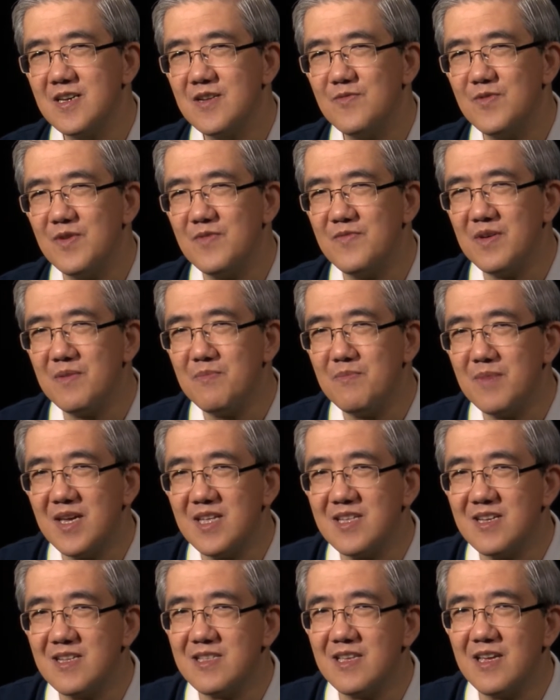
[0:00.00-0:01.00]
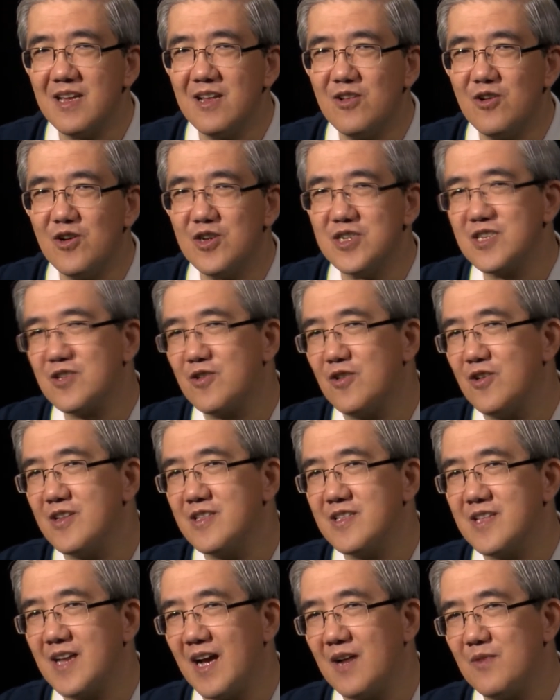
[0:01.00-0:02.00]
we've immediately lost
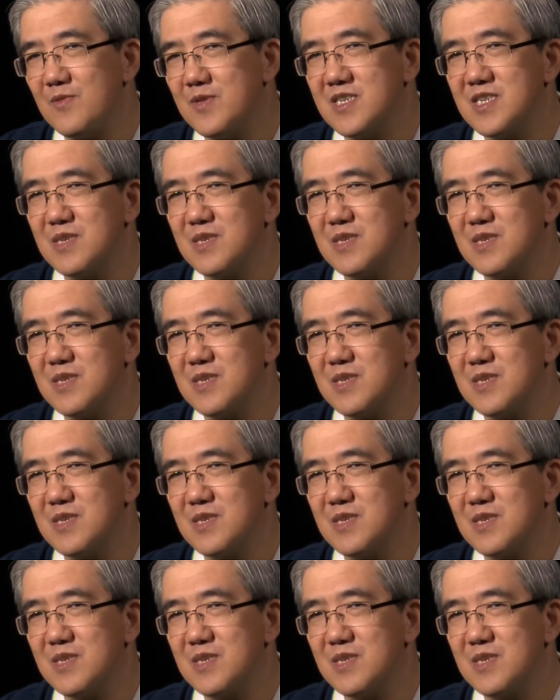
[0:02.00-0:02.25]
contact with the